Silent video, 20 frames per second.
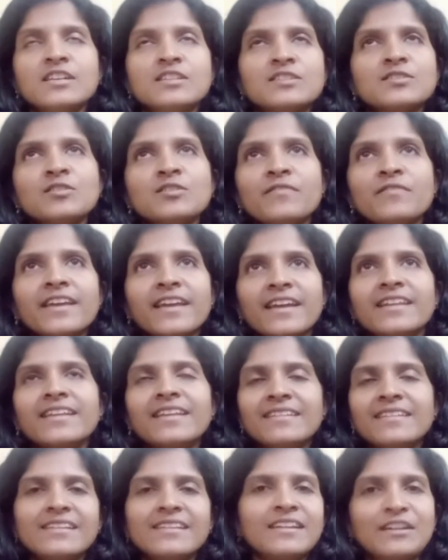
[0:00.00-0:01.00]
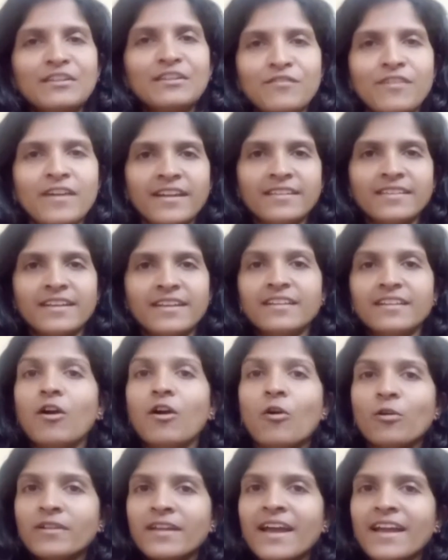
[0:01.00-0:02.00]
So we can easily define that
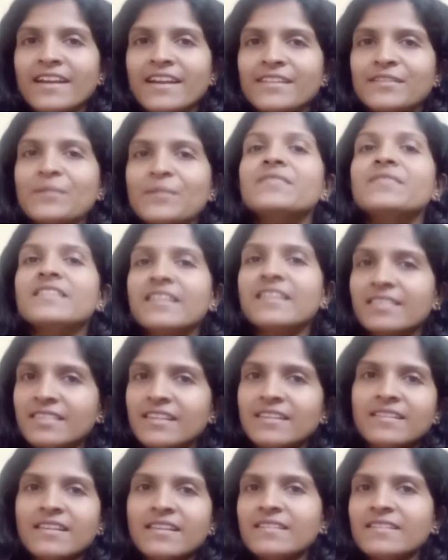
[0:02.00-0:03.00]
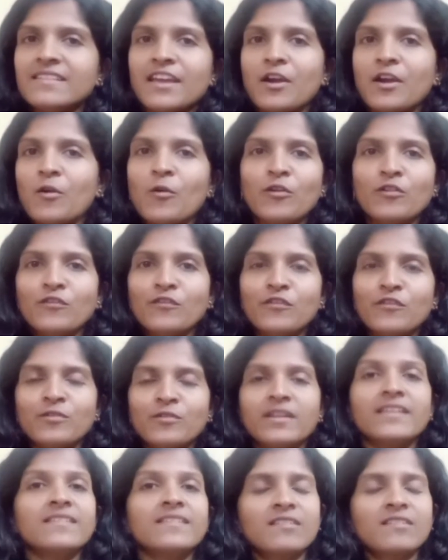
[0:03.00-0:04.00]
organisms synthesize their own
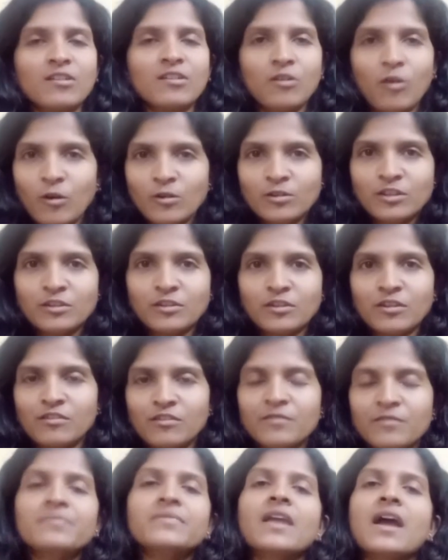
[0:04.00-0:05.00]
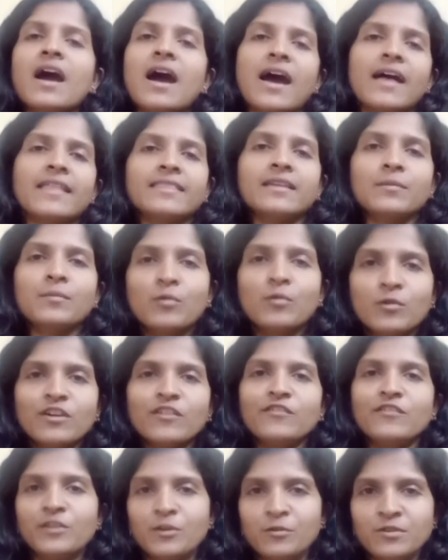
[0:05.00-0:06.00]
food is called autotroph and the mode
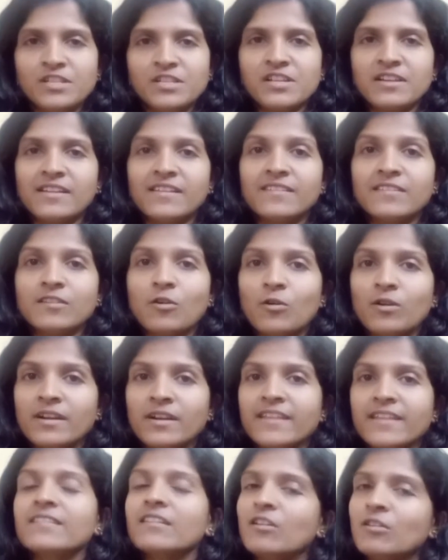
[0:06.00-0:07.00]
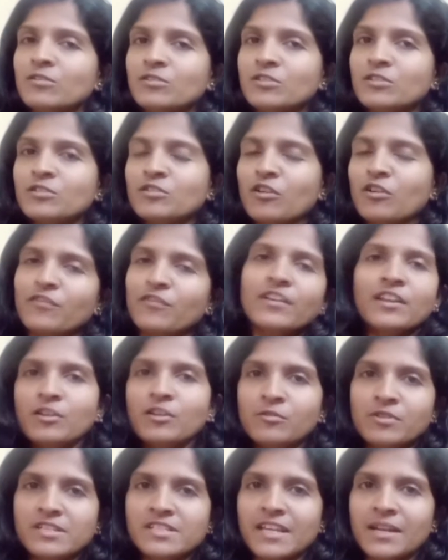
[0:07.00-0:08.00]
of nutrition is called as autotrophic
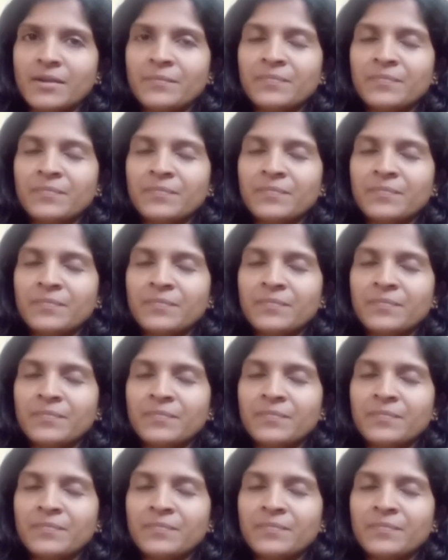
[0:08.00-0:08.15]
nutrition.